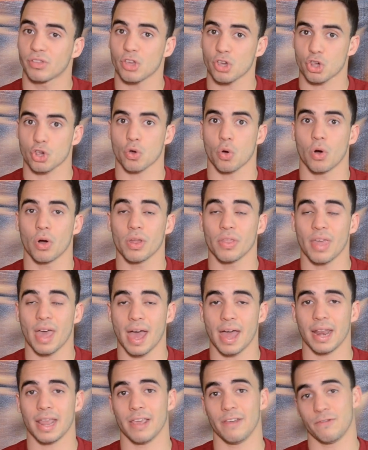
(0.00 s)
assured
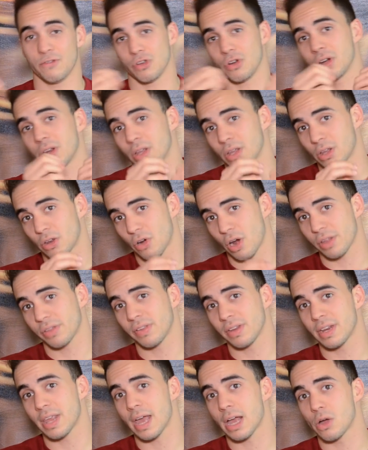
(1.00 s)
that if your
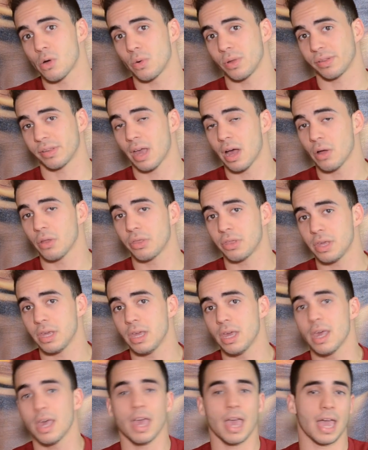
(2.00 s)
crested gecko is healthy